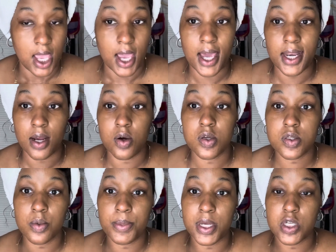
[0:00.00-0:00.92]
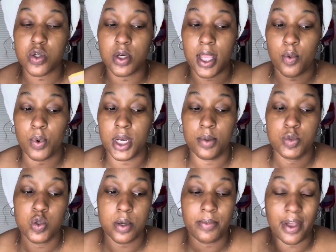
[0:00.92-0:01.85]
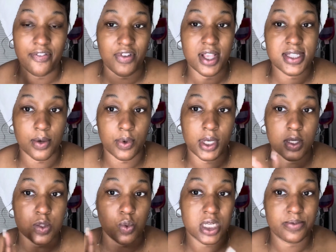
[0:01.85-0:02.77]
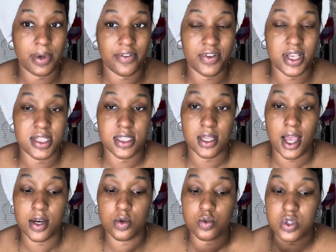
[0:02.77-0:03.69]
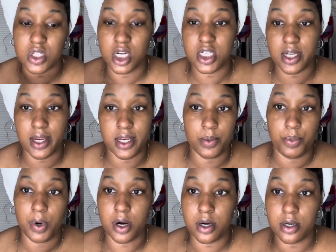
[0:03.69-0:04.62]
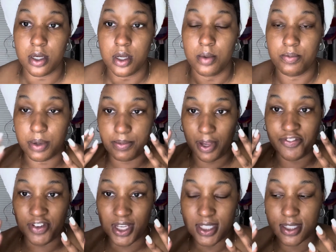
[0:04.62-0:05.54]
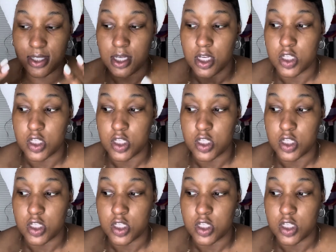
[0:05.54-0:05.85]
And I also make sure, like, when I'm doing my face, like when I just wash my face, I don't touch any part but my face.